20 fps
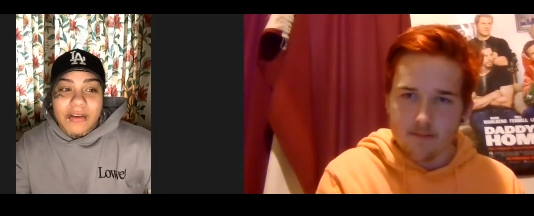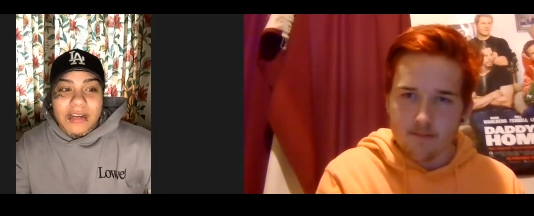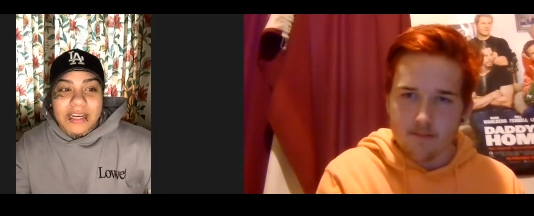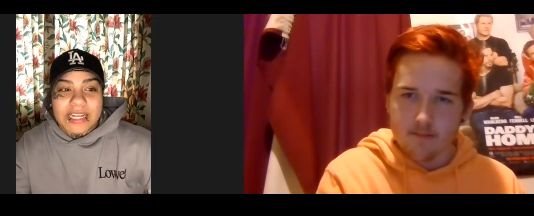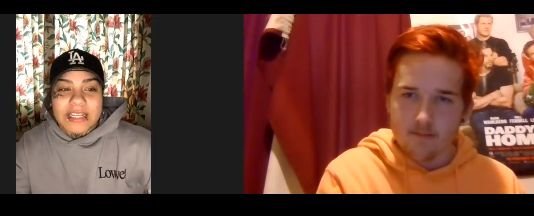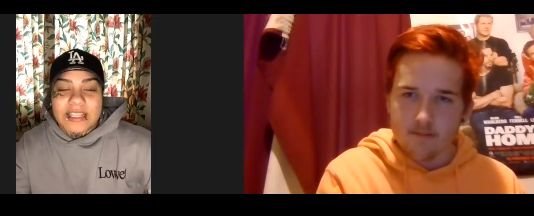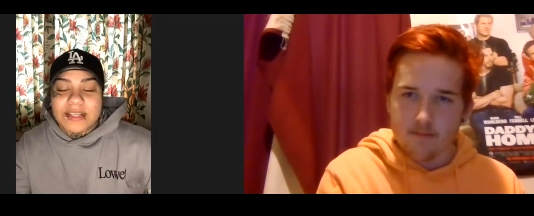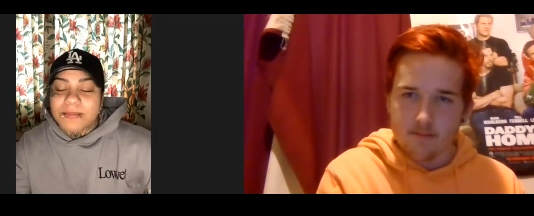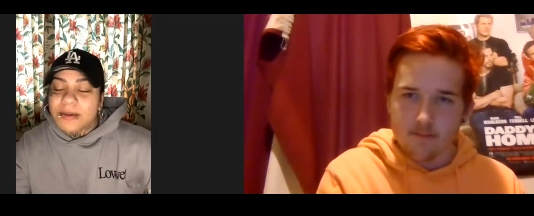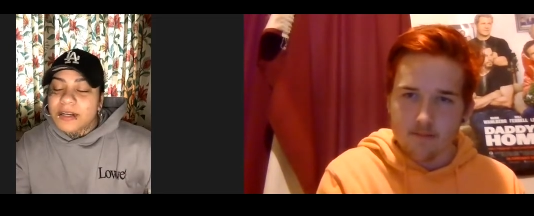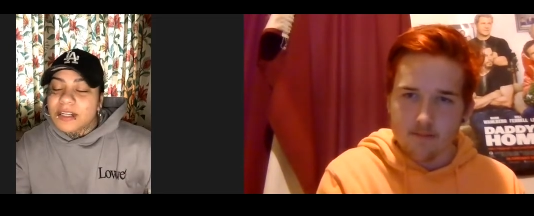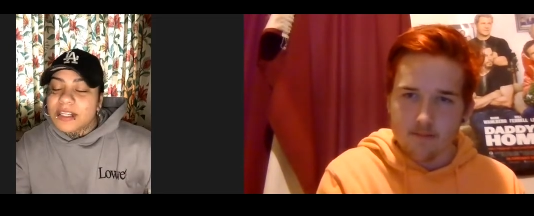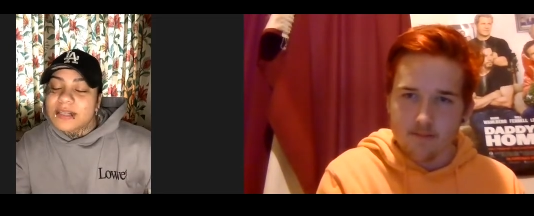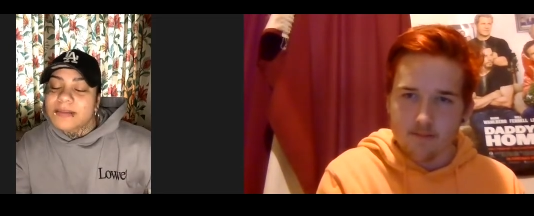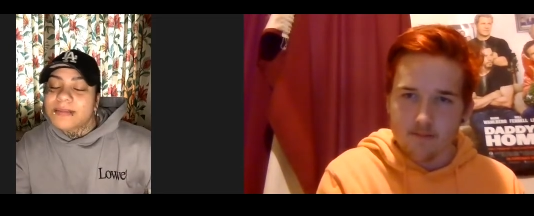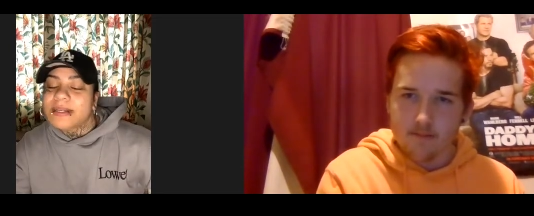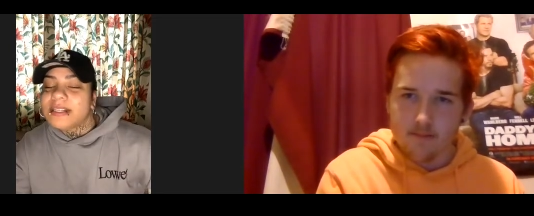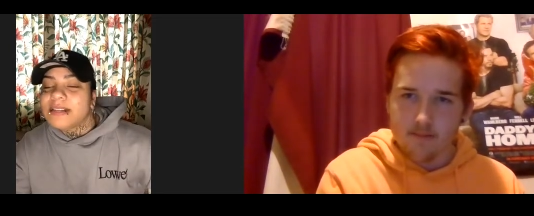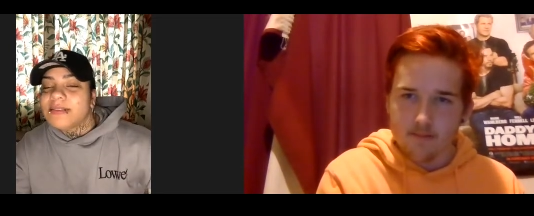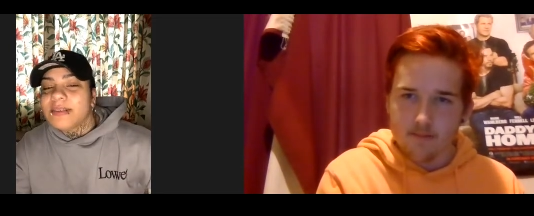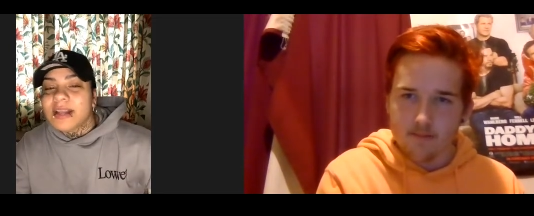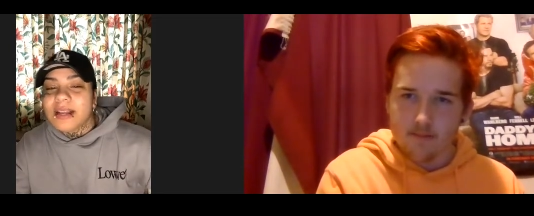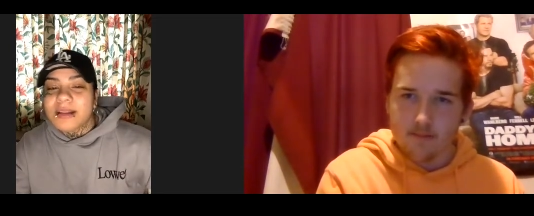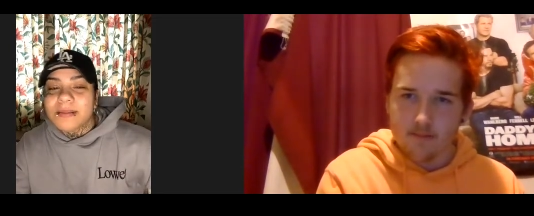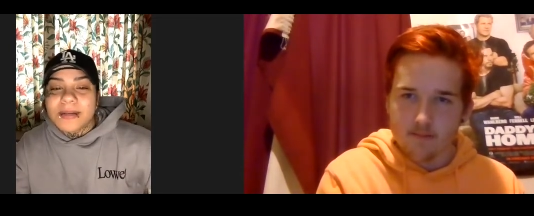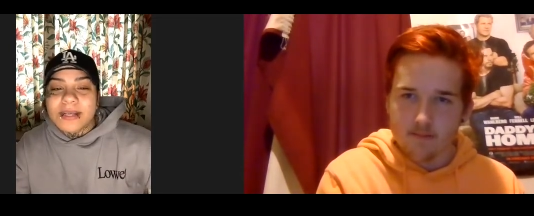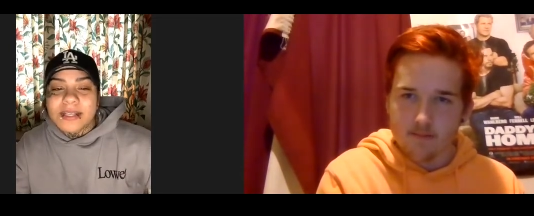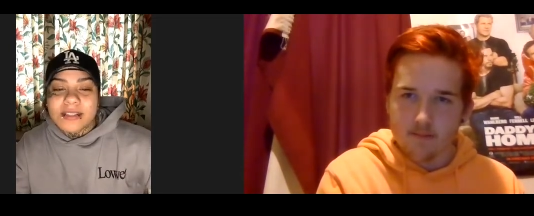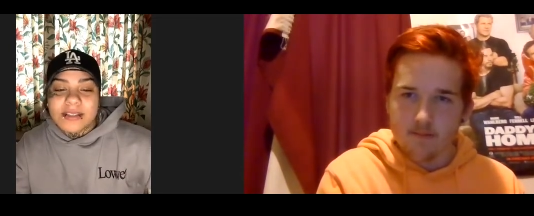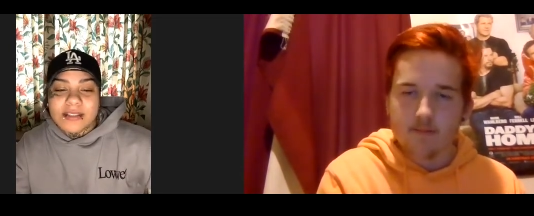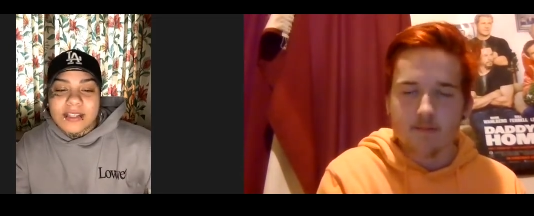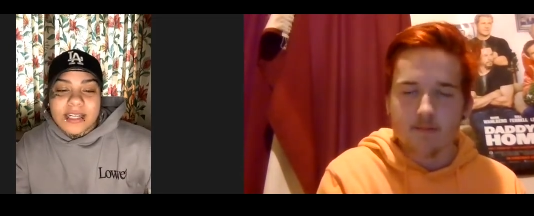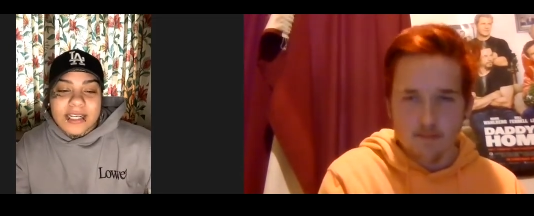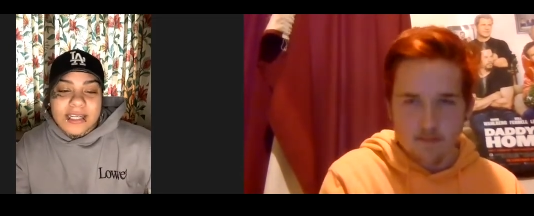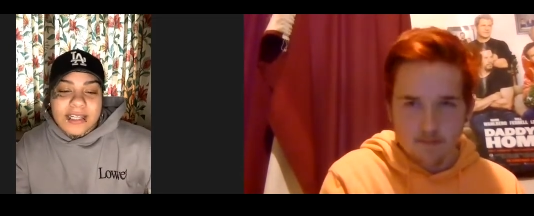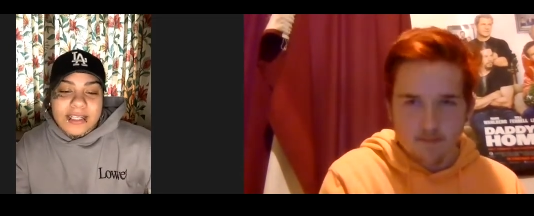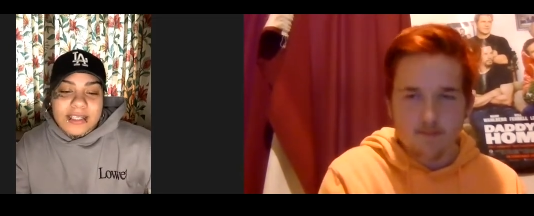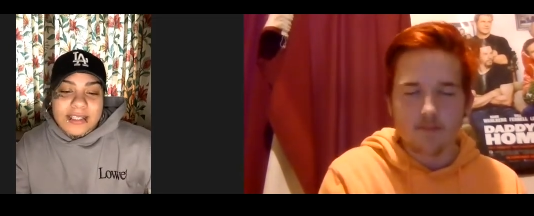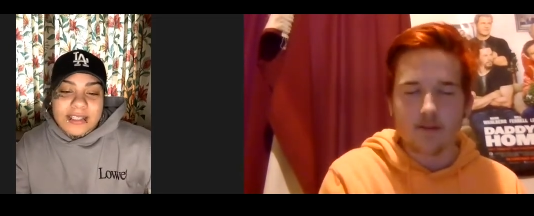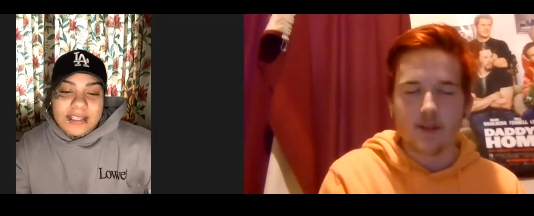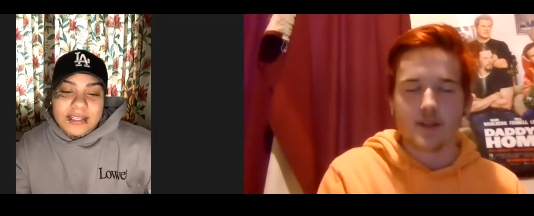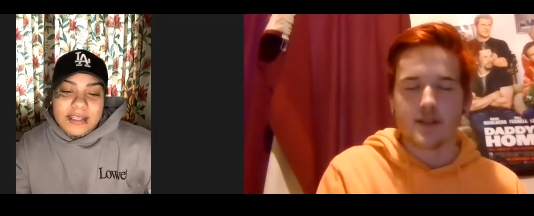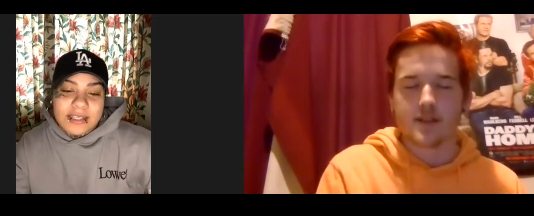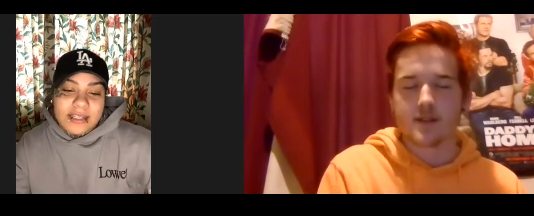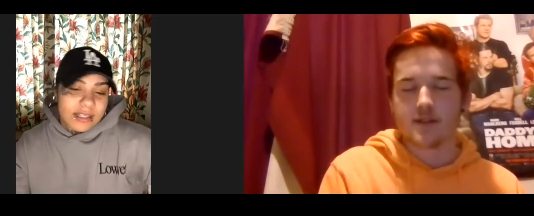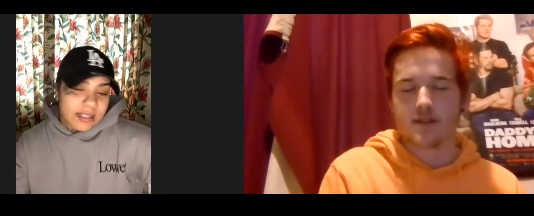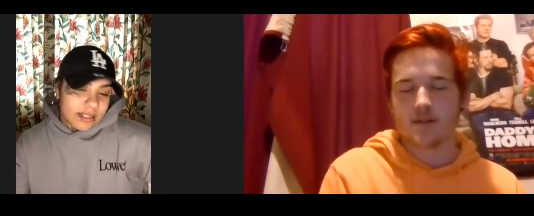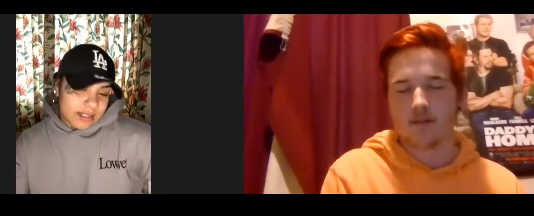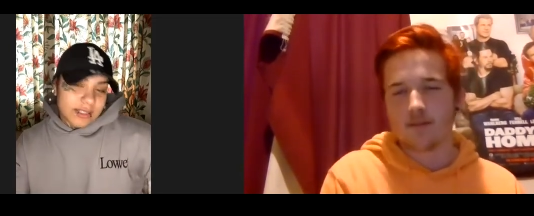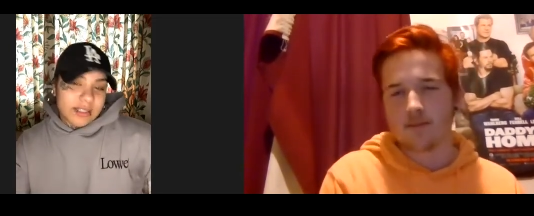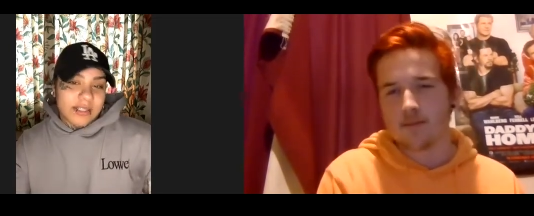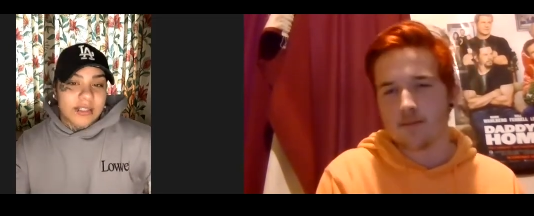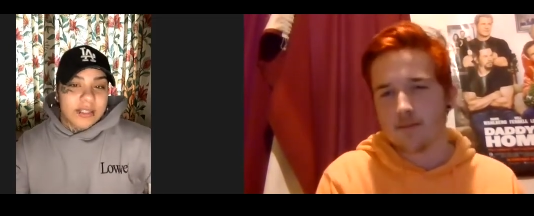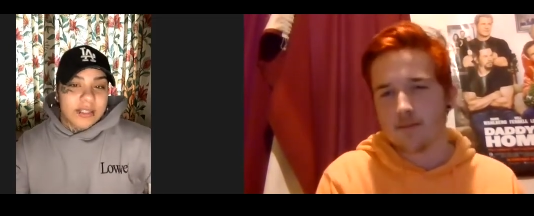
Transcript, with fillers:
Speaker 1: really supposed to be developing Tourette's. Yes.